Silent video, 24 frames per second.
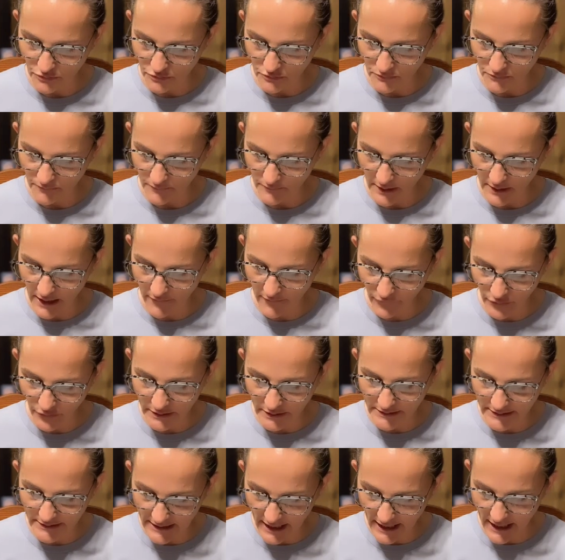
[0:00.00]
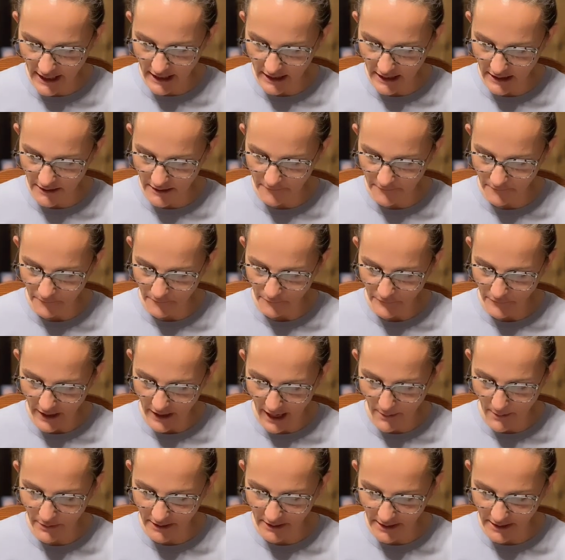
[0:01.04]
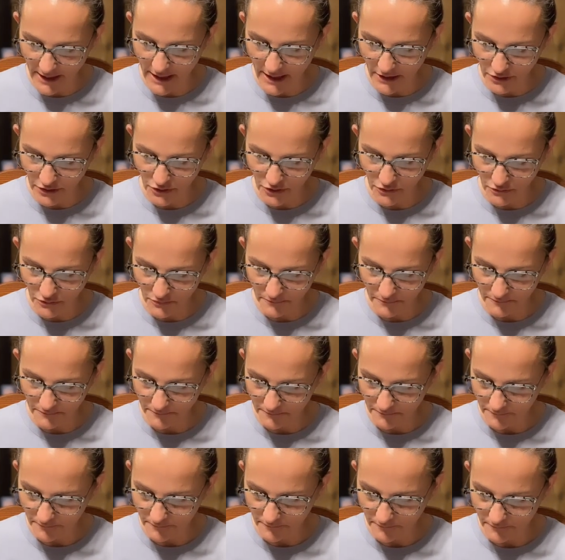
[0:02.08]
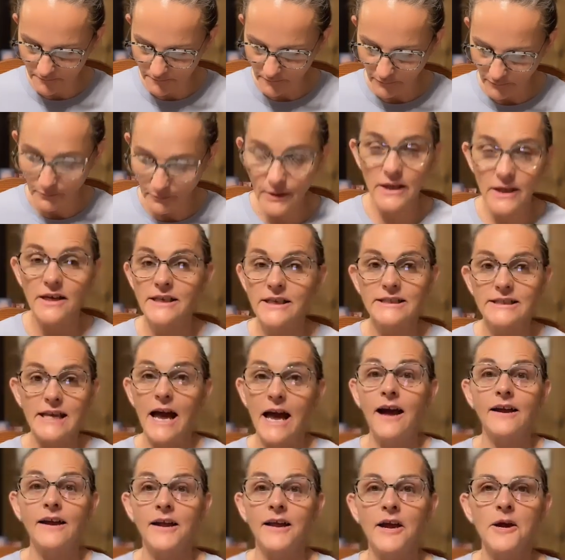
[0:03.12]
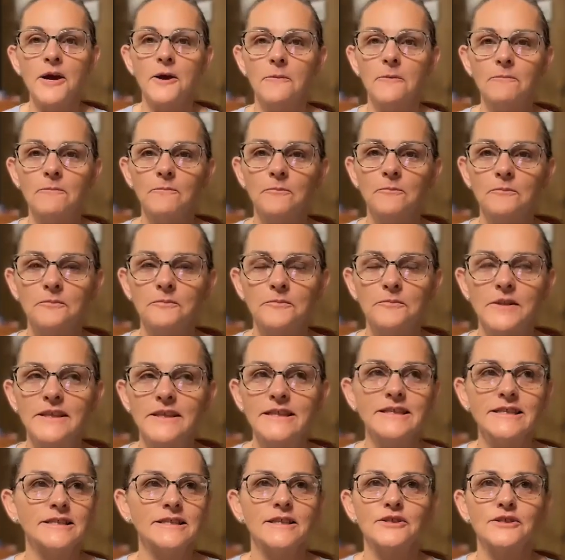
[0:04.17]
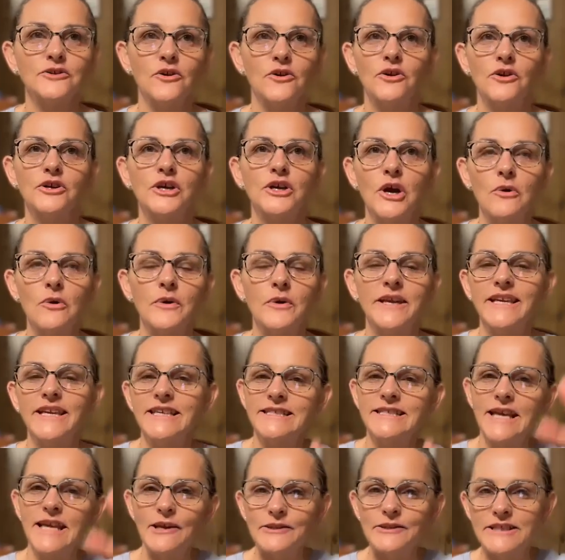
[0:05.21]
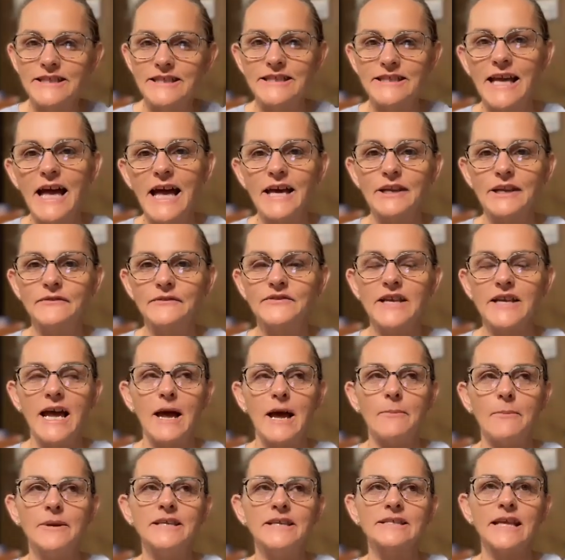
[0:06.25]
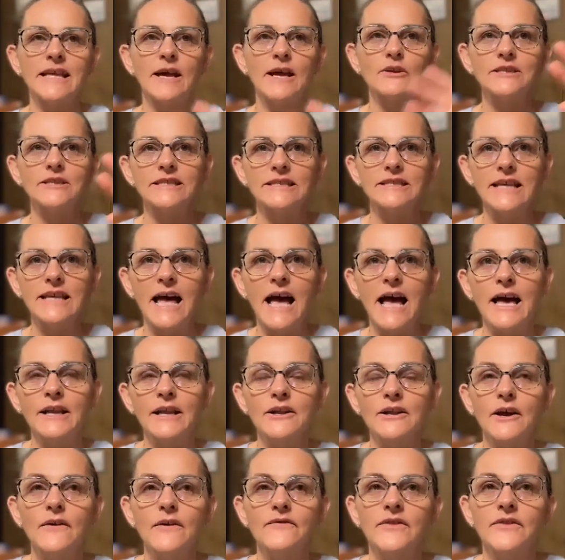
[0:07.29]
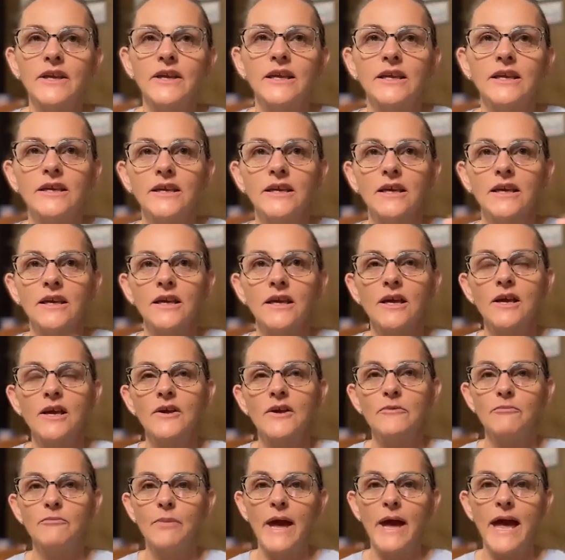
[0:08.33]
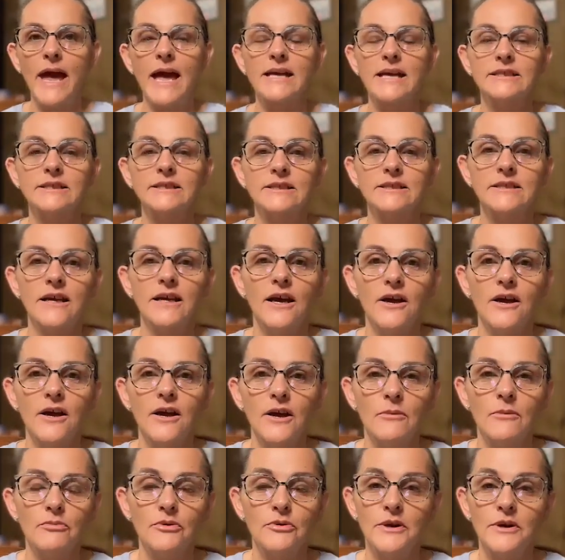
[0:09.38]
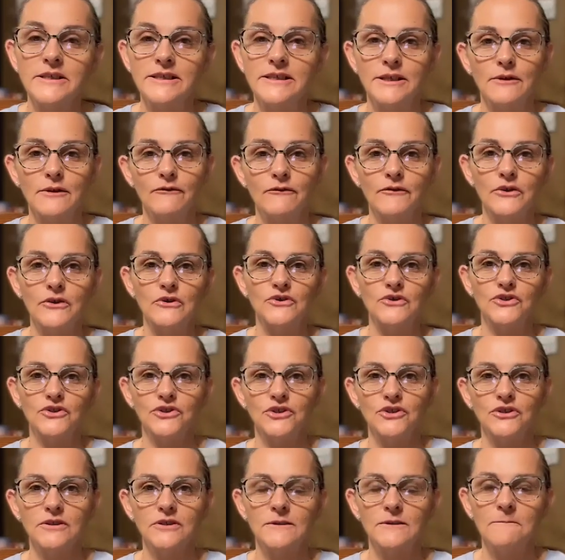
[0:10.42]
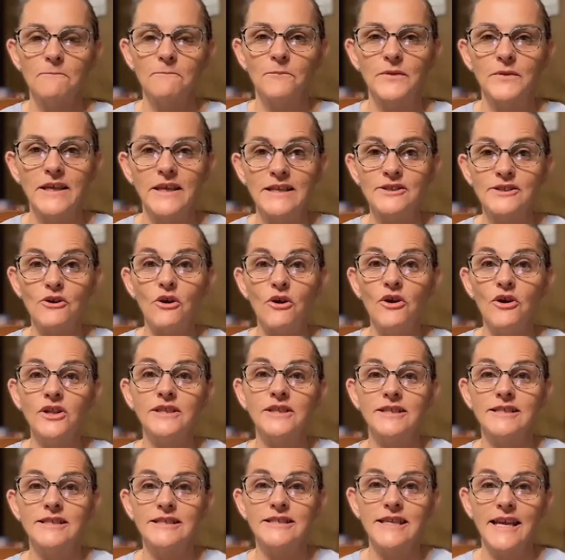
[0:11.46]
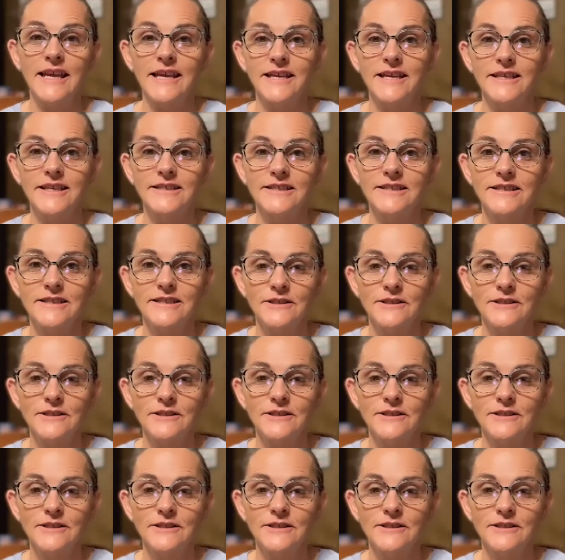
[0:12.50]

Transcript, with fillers: you. Every day I beget you. Because I am. This is ongoing. He's outside of time, he's outside of the past, uh, present, and future. It's all in his hands.